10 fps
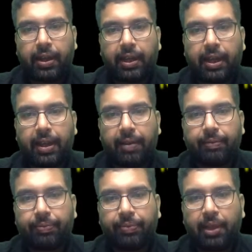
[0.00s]
Okay.
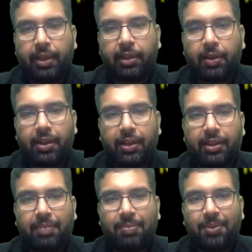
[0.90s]
Now let's
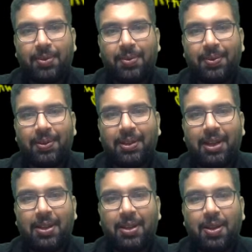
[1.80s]
come to the
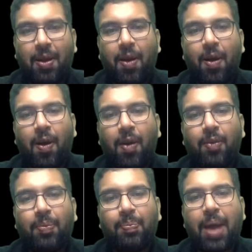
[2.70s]
law
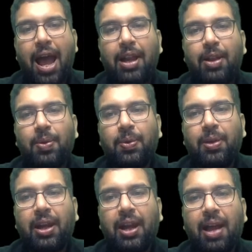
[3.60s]
of
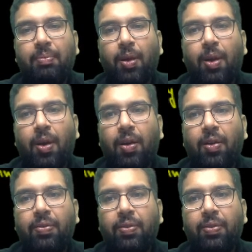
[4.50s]
parallelogram
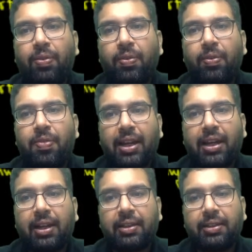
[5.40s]
of
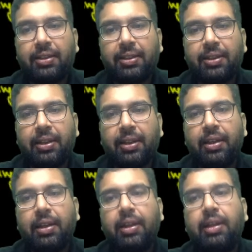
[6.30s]
vectors.
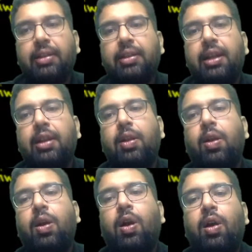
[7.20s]
The
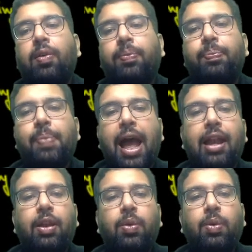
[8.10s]
law of
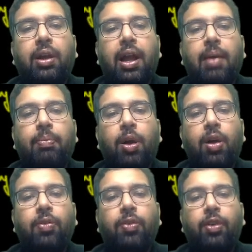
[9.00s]
parallelogram
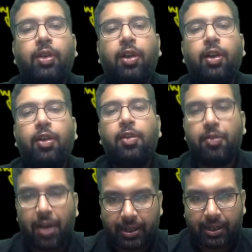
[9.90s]
of
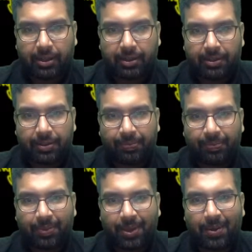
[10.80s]
vectors.
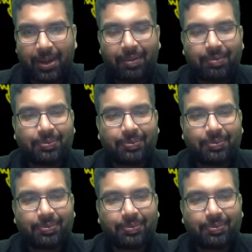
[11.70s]
Okay.